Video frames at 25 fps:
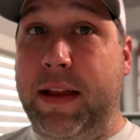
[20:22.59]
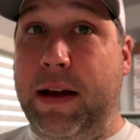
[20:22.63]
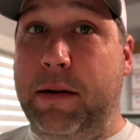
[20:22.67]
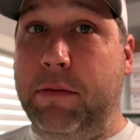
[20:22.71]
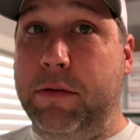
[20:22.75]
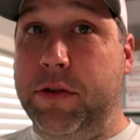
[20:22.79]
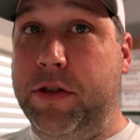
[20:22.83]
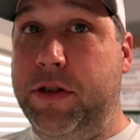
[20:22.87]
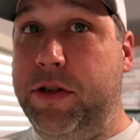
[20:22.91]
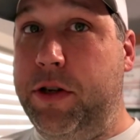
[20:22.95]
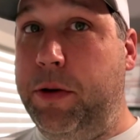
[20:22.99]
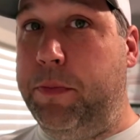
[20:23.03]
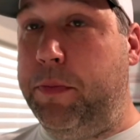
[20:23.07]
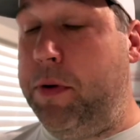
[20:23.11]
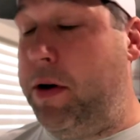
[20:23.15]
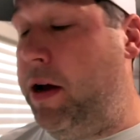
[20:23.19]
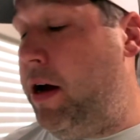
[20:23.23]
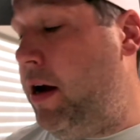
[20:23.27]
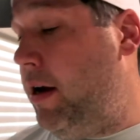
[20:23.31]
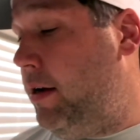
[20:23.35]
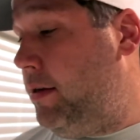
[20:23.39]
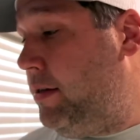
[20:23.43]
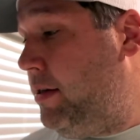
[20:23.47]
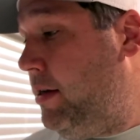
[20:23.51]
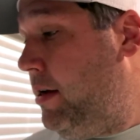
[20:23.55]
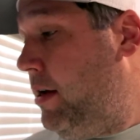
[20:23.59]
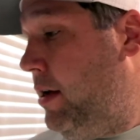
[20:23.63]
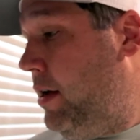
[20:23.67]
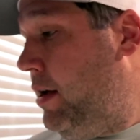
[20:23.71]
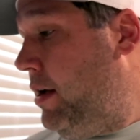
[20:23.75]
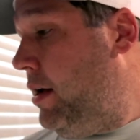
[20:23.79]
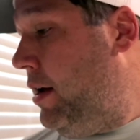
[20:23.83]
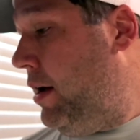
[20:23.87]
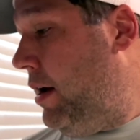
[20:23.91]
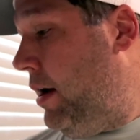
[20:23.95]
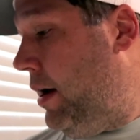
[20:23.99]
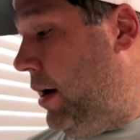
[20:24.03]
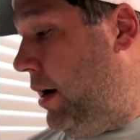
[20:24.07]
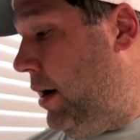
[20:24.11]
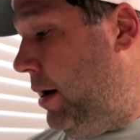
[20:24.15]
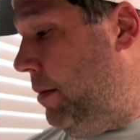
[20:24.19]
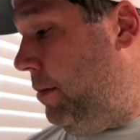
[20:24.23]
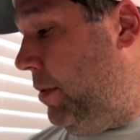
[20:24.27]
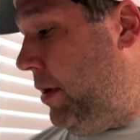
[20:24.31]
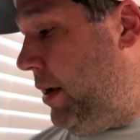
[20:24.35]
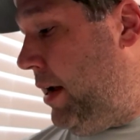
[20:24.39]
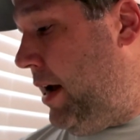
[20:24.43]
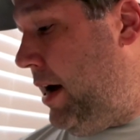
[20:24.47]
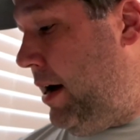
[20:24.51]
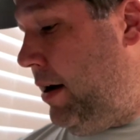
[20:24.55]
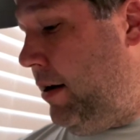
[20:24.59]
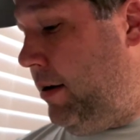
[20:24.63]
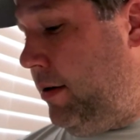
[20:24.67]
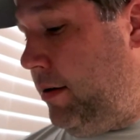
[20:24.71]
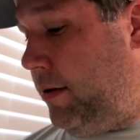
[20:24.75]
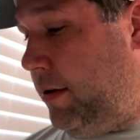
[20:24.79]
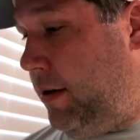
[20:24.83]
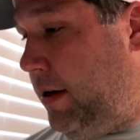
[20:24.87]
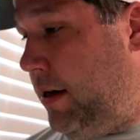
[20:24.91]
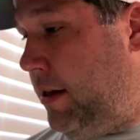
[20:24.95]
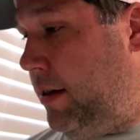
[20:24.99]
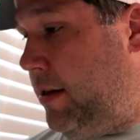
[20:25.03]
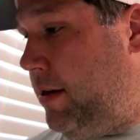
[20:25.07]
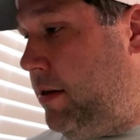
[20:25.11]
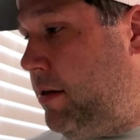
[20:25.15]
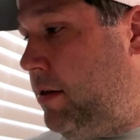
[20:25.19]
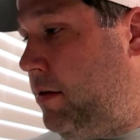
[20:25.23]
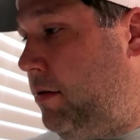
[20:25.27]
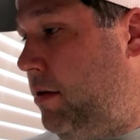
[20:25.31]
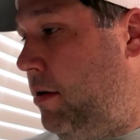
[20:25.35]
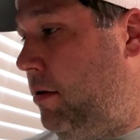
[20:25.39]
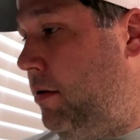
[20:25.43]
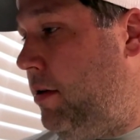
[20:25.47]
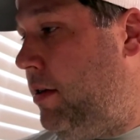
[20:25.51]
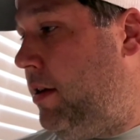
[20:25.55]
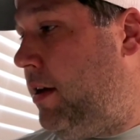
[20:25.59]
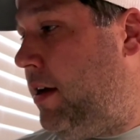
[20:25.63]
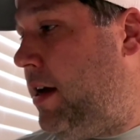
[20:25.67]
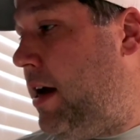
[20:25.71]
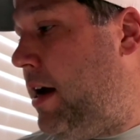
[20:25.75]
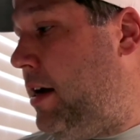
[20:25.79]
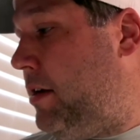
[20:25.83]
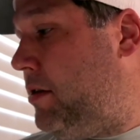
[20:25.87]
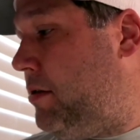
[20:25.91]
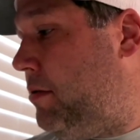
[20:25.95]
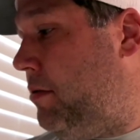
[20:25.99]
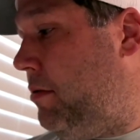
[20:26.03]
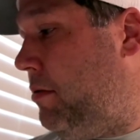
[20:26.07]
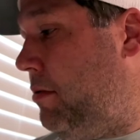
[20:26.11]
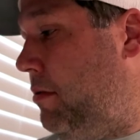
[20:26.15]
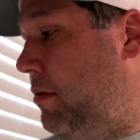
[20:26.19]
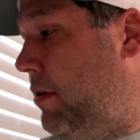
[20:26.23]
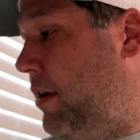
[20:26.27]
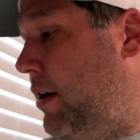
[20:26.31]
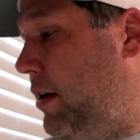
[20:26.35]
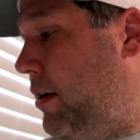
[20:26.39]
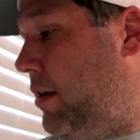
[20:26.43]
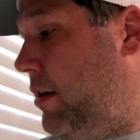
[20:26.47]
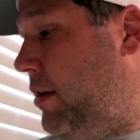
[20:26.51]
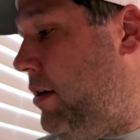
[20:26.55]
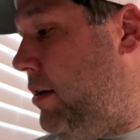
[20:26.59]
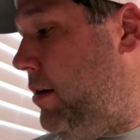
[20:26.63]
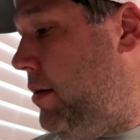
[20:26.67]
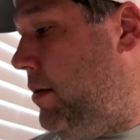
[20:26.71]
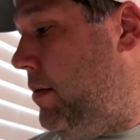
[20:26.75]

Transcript: They were super nice. Uh, but yeah, get this thrown in the case real quick.